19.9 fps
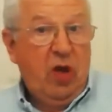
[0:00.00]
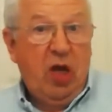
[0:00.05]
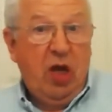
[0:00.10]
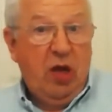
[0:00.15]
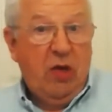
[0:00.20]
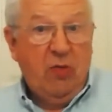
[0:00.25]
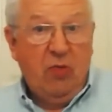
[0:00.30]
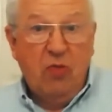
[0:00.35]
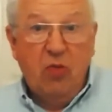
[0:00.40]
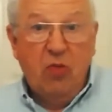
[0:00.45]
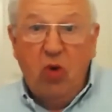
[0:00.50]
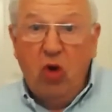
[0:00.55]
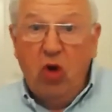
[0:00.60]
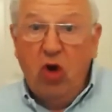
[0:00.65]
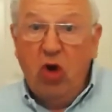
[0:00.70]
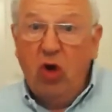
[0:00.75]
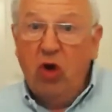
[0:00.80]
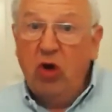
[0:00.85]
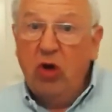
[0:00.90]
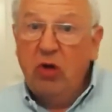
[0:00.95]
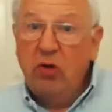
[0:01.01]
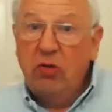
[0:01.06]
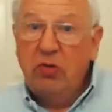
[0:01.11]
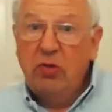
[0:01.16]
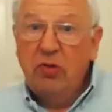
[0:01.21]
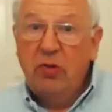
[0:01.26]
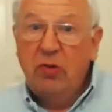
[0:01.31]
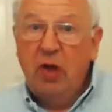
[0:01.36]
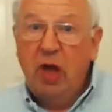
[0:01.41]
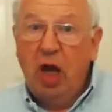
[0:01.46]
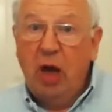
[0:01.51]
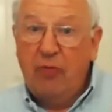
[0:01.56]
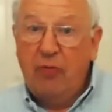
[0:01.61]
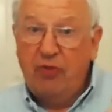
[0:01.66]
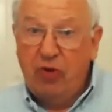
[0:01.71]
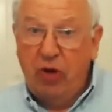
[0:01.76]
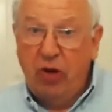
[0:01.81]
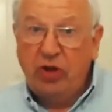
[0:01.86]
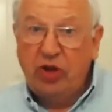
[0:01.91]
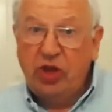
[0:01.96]
more
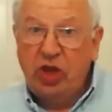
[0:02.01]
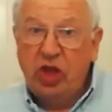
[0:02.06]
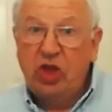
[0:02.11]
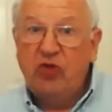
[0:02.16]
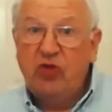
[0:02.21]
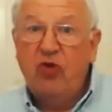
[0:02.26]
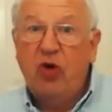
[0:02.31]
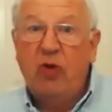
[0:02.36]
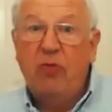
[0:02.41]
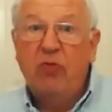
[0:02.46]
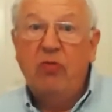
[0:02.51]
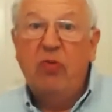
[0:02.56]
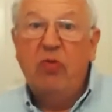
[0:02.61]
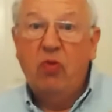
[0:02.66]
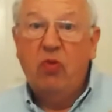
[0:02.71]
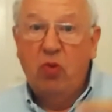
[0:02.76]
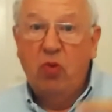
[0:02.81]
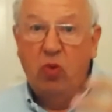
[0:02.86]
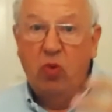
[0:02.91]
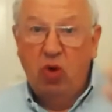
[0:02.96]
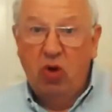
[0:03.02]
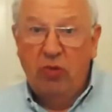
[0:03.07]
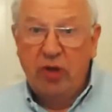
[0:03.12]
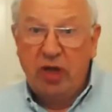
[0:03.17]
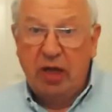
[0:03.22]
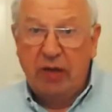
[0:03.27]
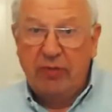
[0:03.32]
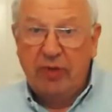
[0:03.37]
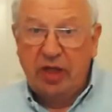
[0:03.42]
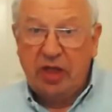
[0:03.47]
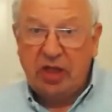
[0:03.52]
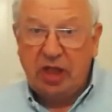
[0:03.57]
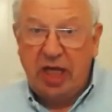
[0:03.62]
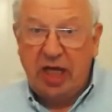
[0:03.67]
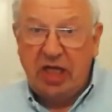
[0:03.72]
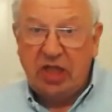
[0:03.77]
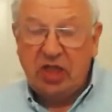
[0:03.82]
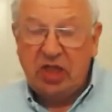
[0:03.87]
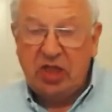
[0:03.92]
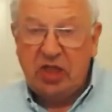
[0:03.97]
approaches from warming up this
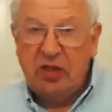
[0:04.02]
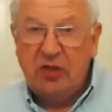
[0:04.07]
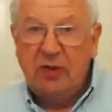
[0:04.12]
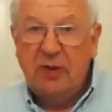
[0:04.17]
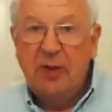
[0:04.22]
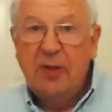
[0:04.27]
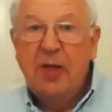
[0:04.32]
list,